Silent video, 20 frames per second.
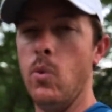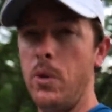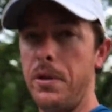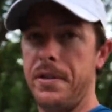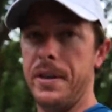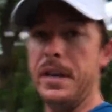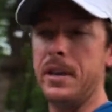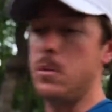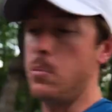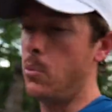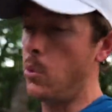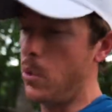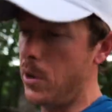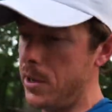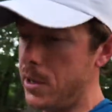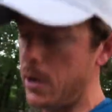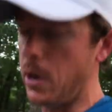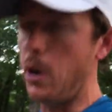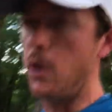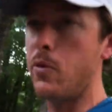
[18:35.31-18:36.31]
want to thank the
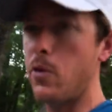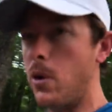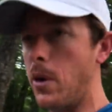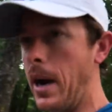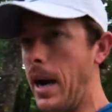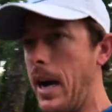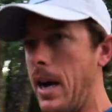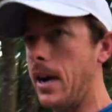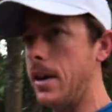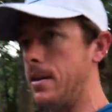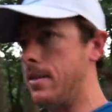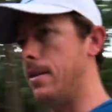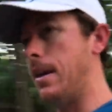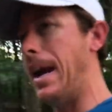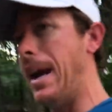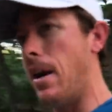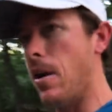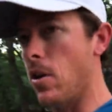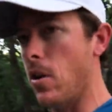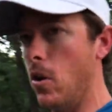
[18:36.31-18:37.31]
boys over at
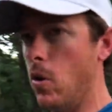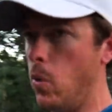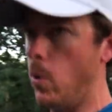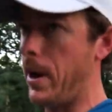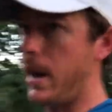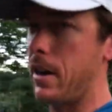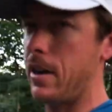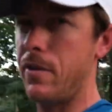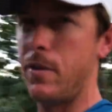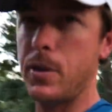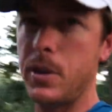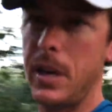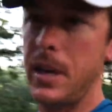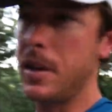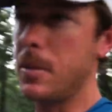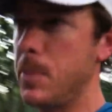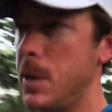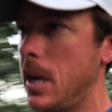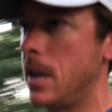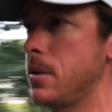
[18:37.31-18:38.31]
Aerowake for
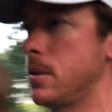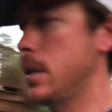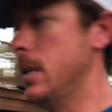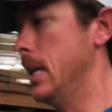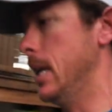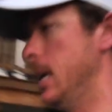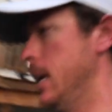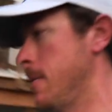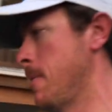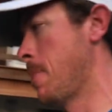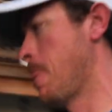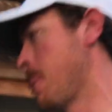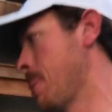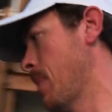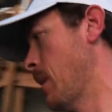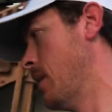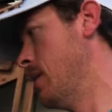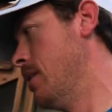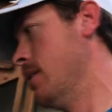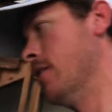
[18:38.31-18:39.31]
taking me out today
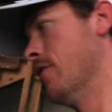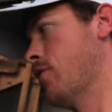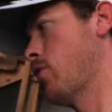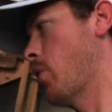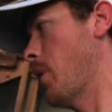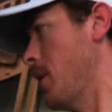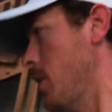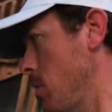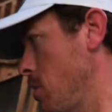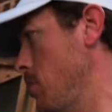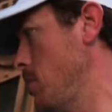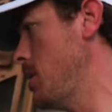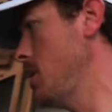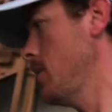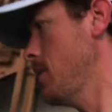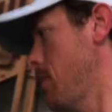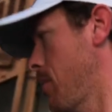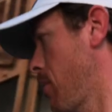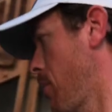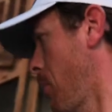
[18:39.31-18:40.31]
for a unique
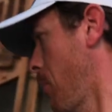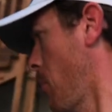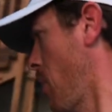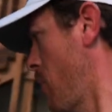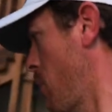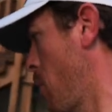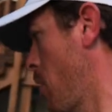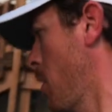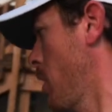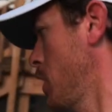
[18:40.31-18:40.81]
river